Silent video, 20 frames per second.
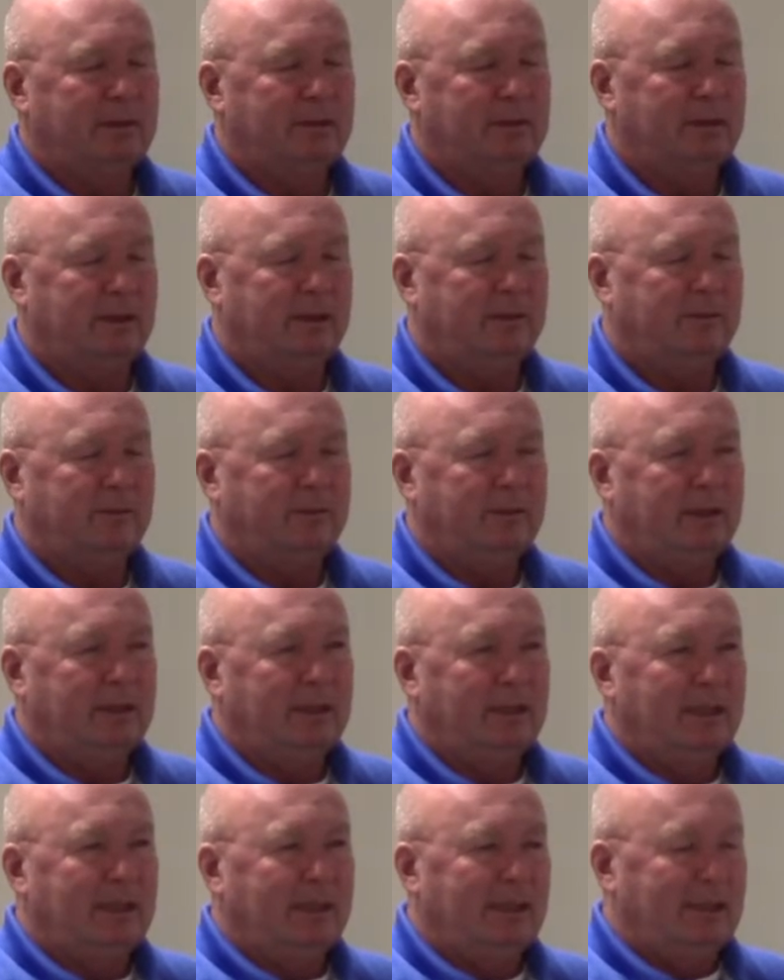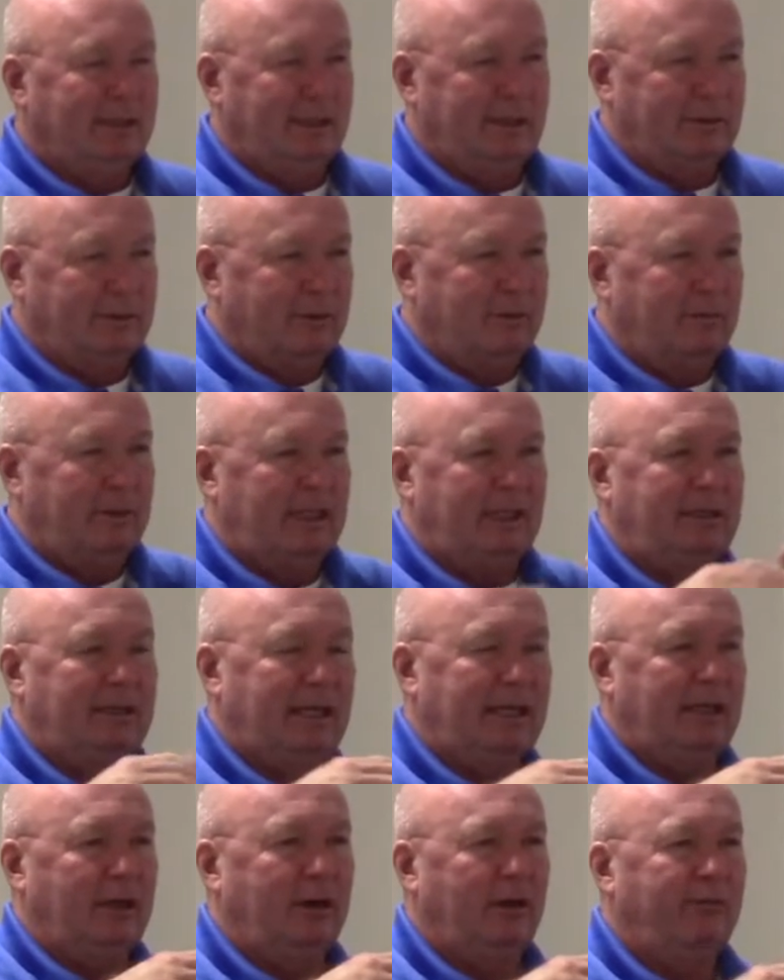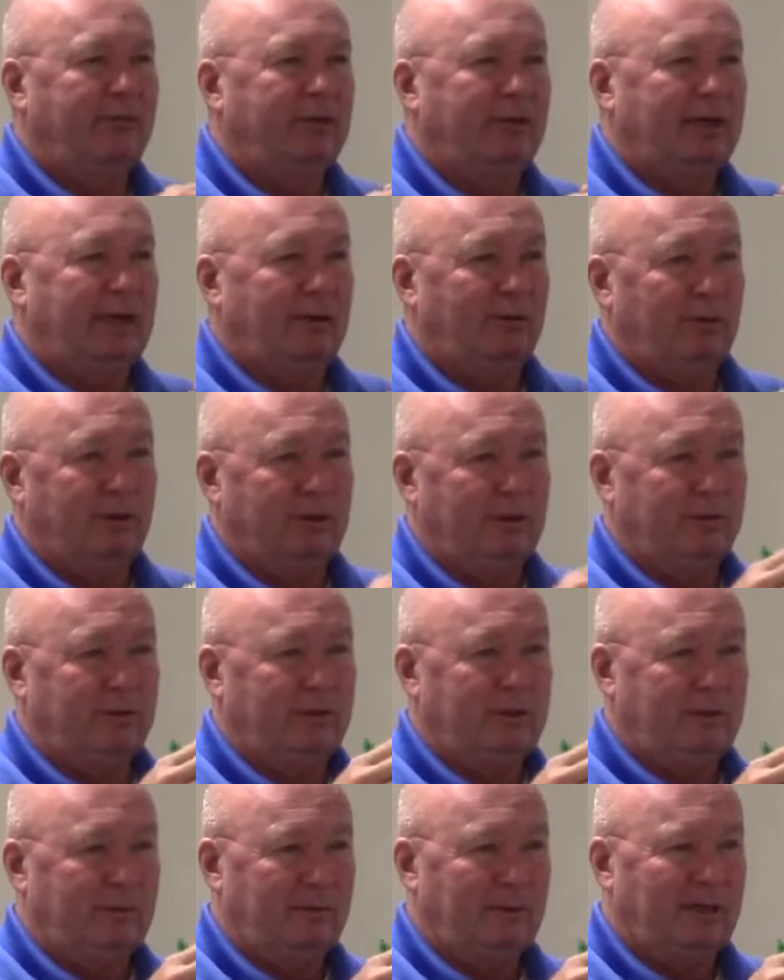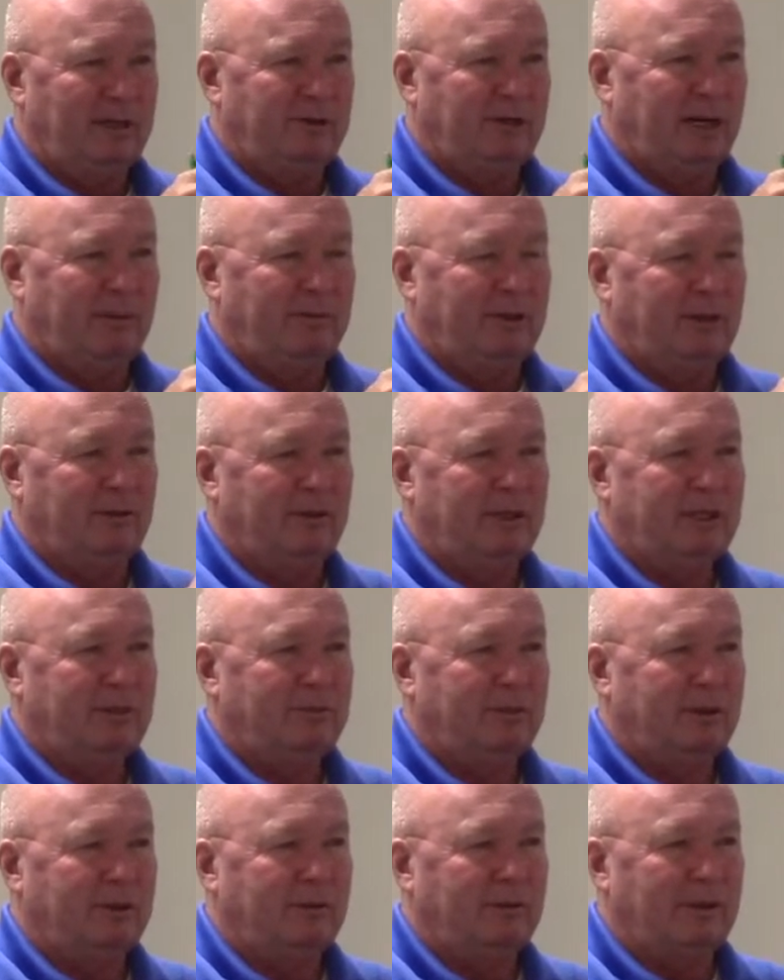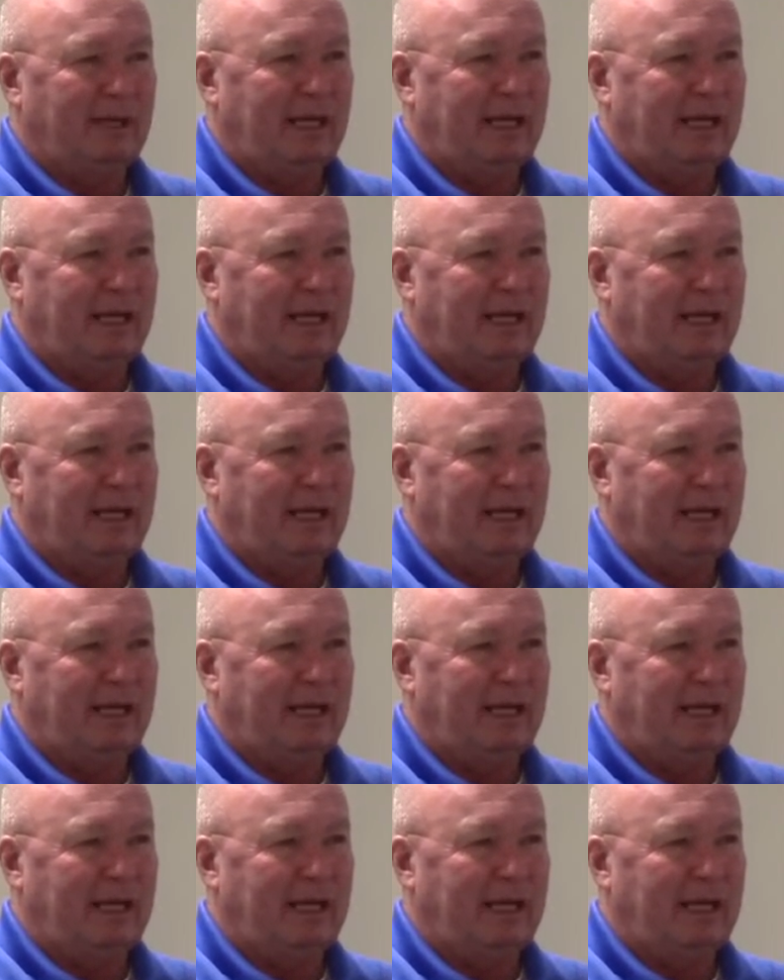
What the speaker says: So, you know, so anything over, now we're doing a job in Greensboro,